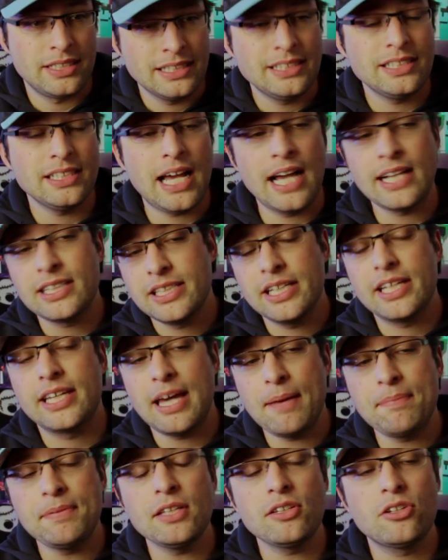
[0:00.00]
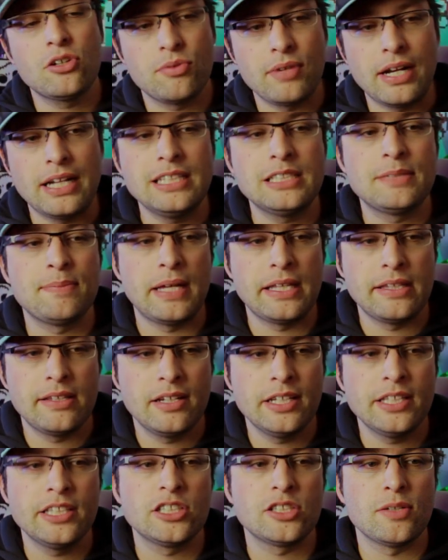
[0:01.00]
this is actually, Captain Corelli's
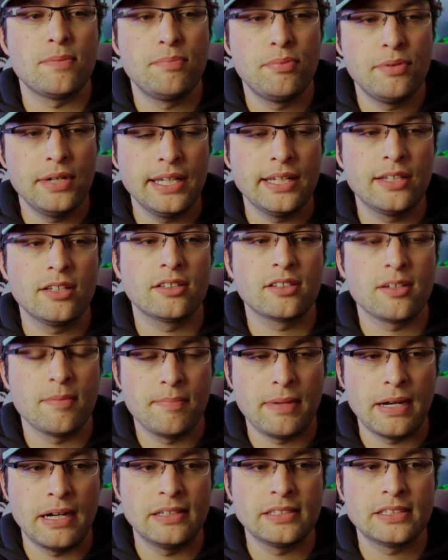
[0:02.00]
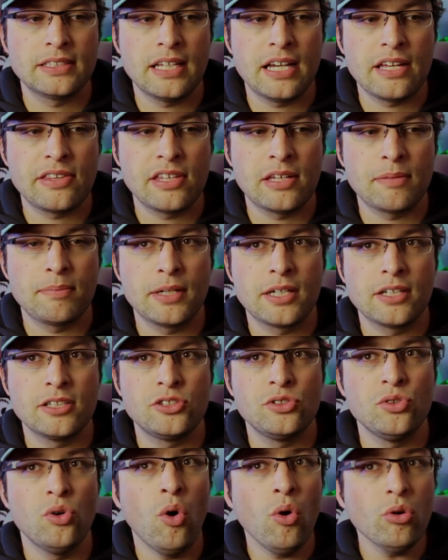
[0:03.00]
Mandolin is a pretty good comparison, I think,
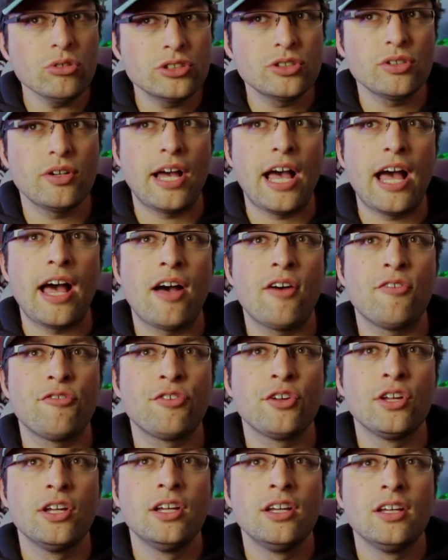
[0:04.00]
because you also have